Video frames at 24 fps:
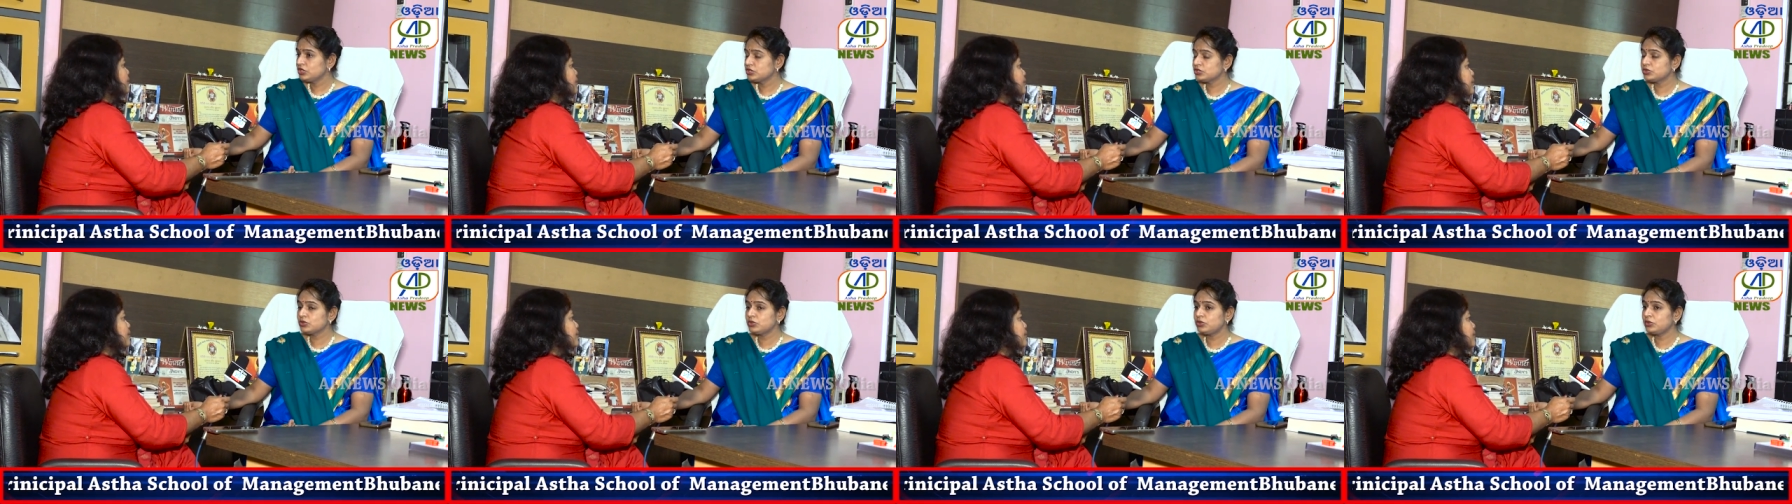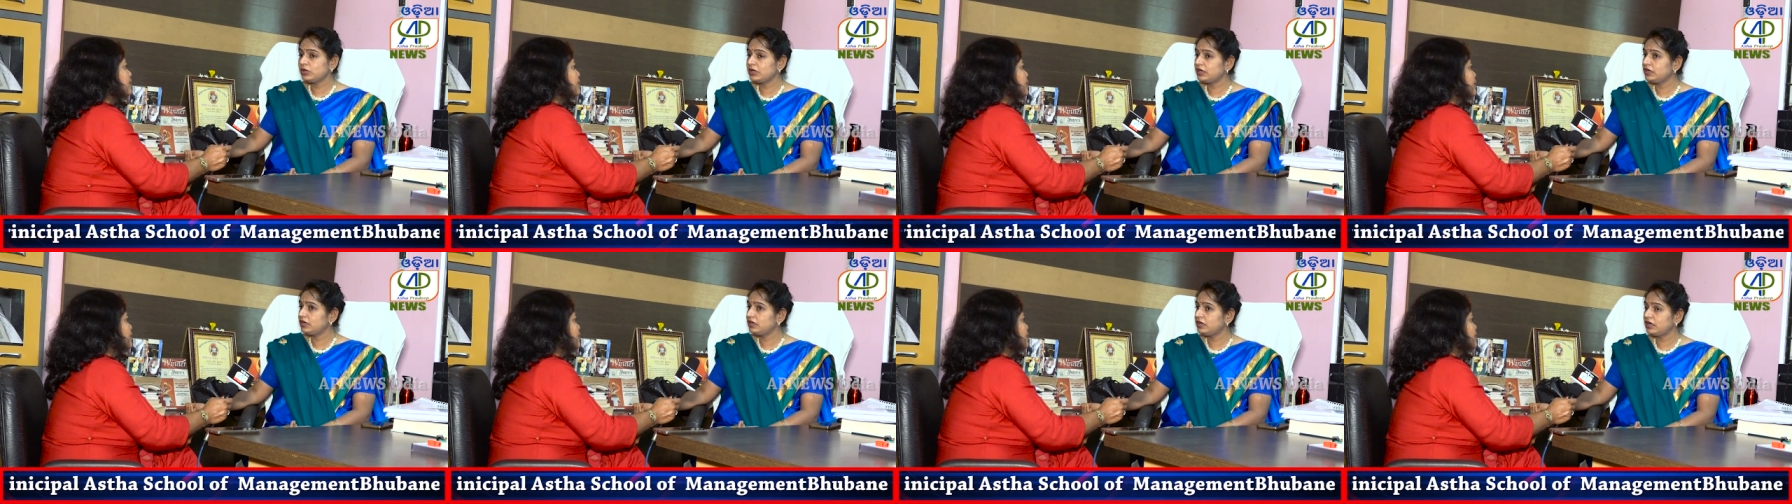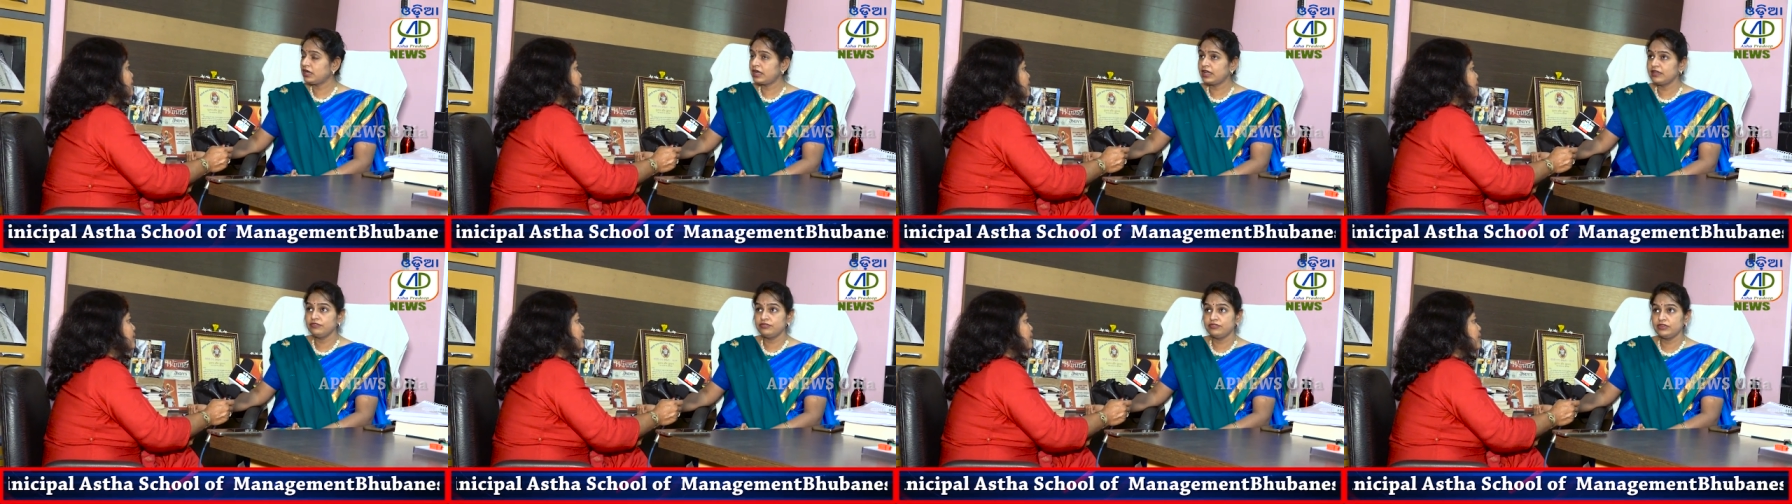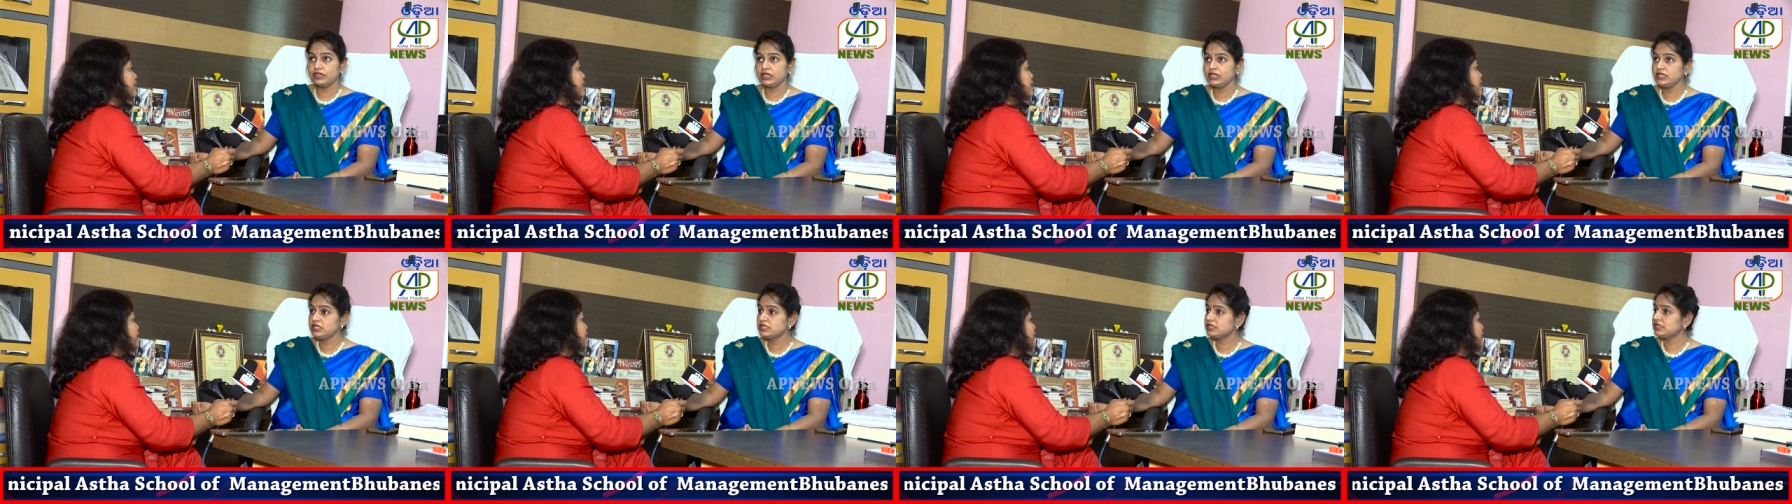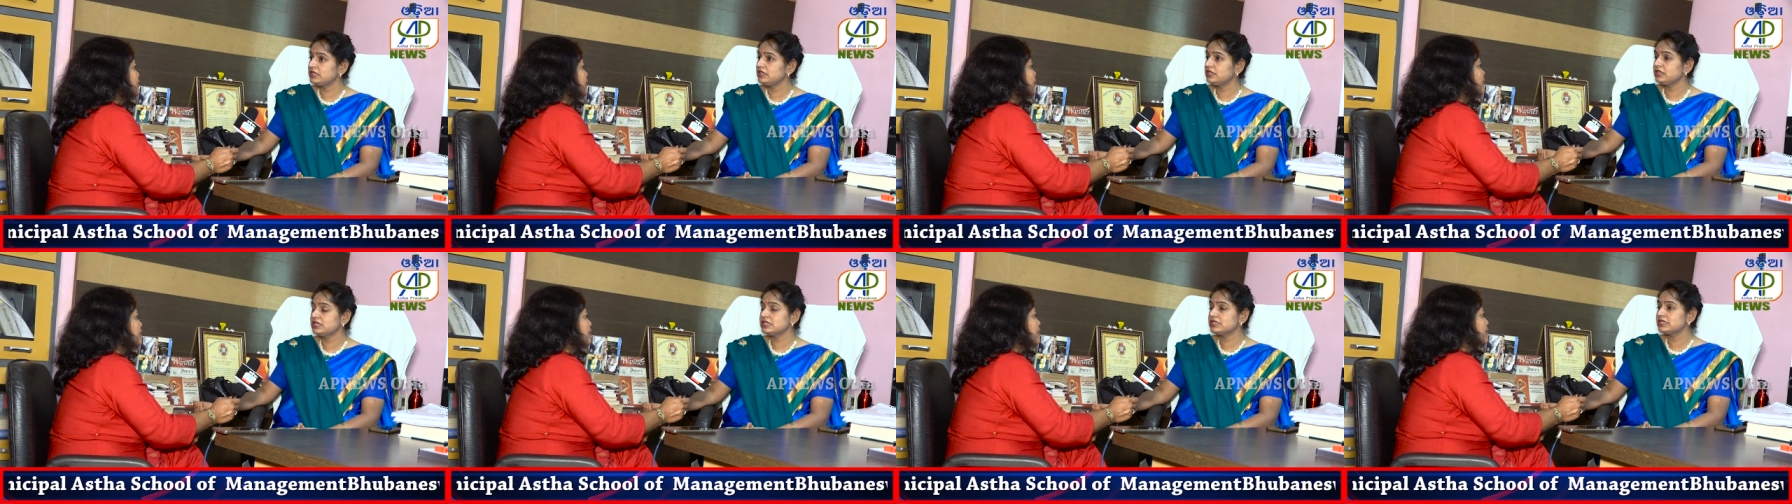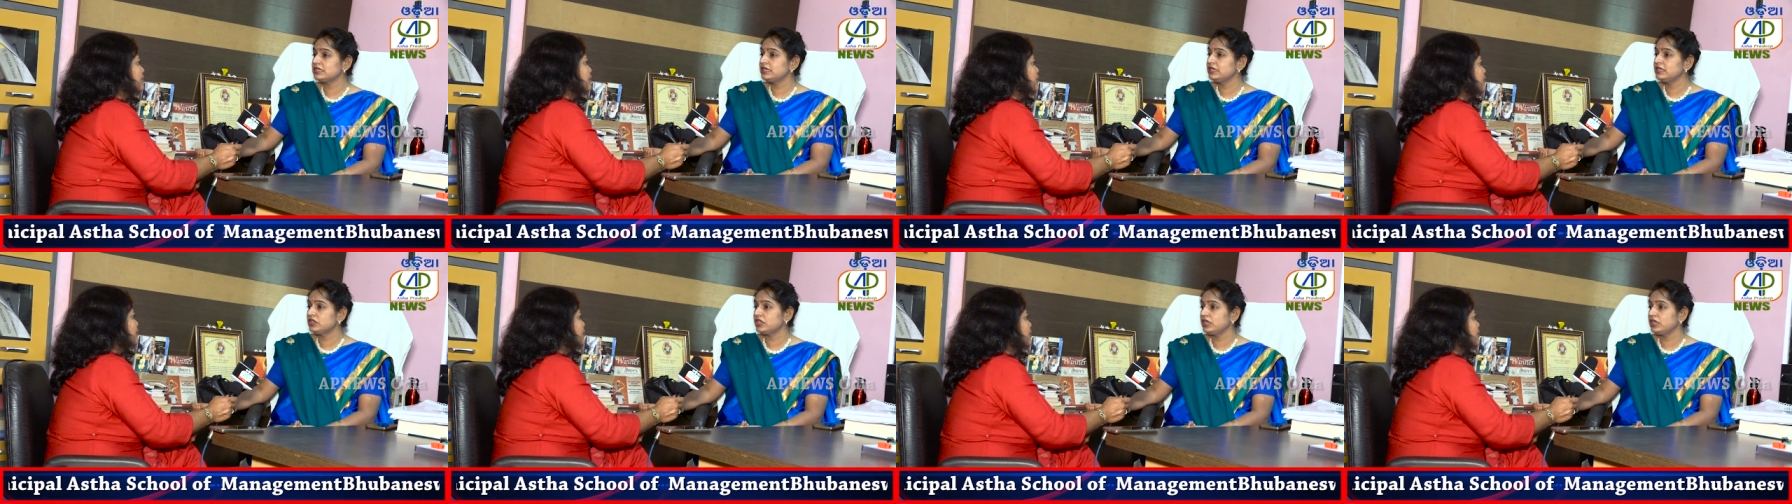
So I very seriously